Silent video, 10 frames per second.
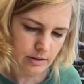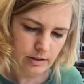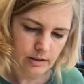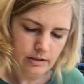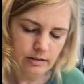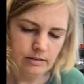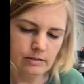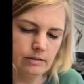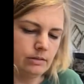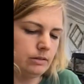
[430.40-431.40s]
Okay.
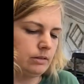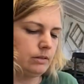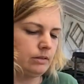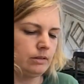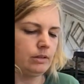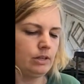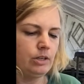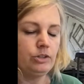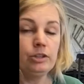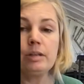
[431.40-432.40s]

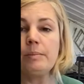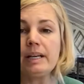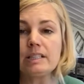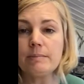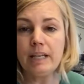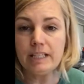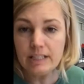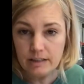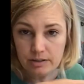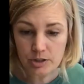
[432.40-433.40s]
You can make as many
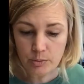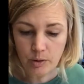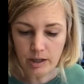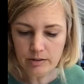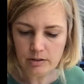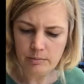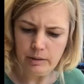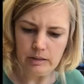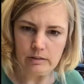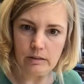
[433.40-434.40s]
teeth as you want. You can
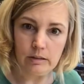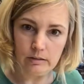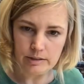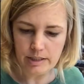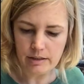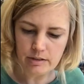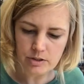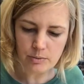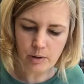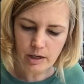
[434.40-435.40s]
make as little teeth as
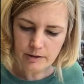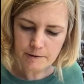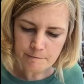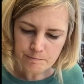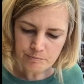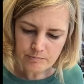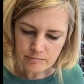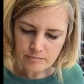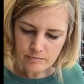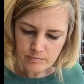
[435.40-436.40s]
you want.
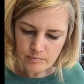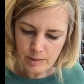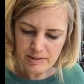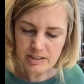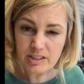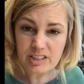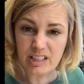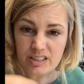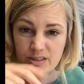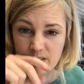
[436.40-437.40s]
Maybe he's just
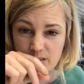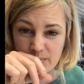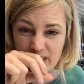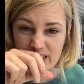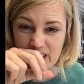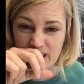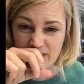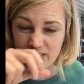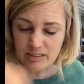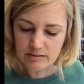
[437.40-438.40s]
got 2 little buck teeth
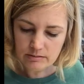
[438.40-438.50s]
up front.